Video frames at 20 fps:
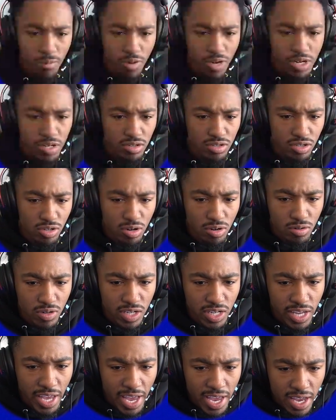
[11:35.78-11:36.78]
Press control to
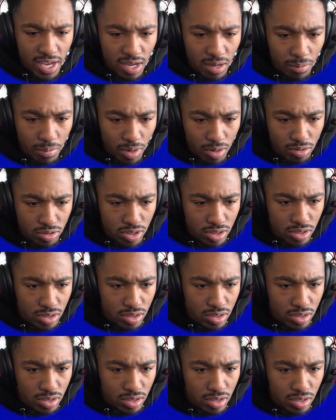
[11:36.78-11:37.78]
gain composure.
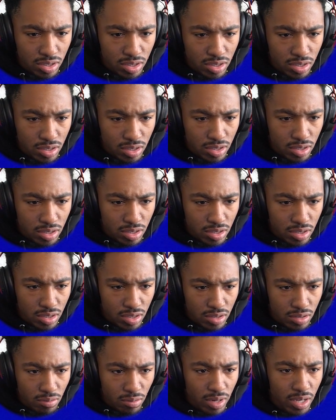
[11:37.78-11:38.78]

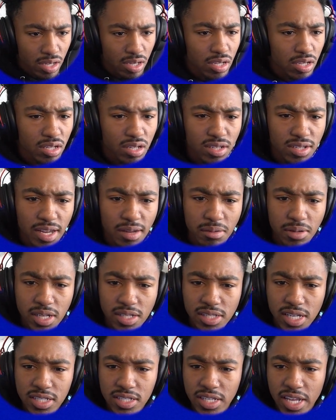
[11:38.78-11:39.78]
Wait, this
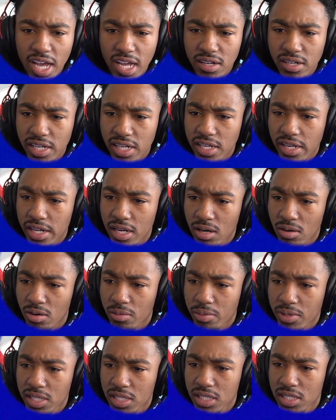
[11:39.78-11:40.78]
application has counted an error.
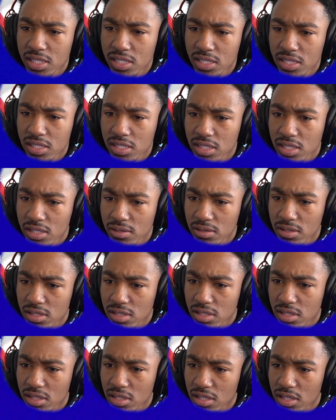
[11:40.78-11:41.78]
Please,
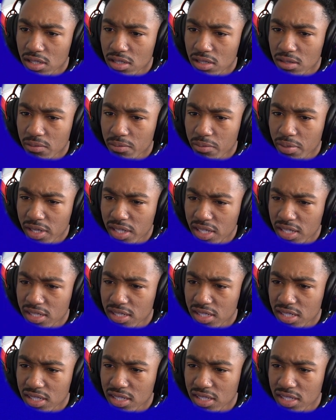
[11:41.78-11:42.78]

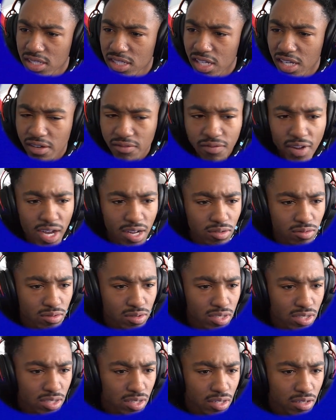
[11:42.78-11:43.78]
it's check
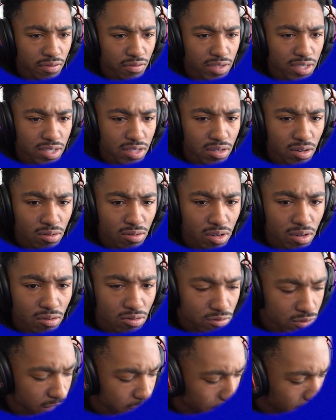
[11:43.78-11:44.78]
vitals if it's no longer
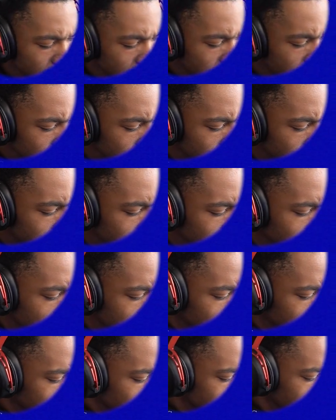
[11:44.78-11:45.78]
responding.
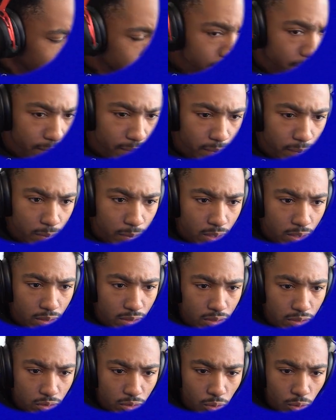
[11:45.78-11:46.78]

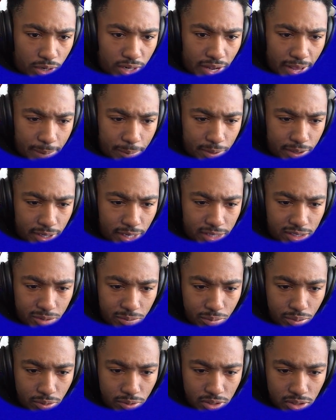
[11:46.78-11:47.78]
To quit an application,
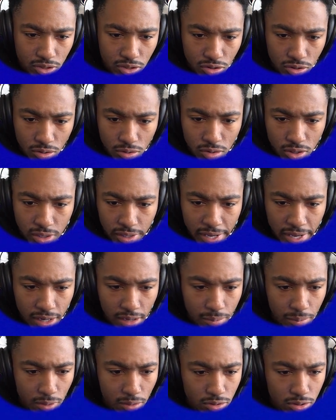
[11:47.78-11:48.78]
press control to gain
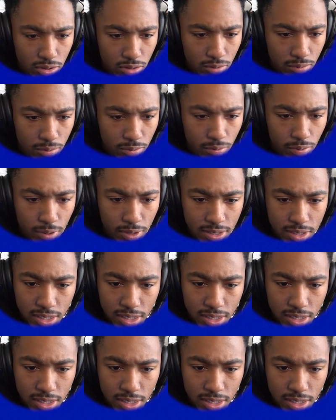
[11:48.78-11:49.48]
composure. Press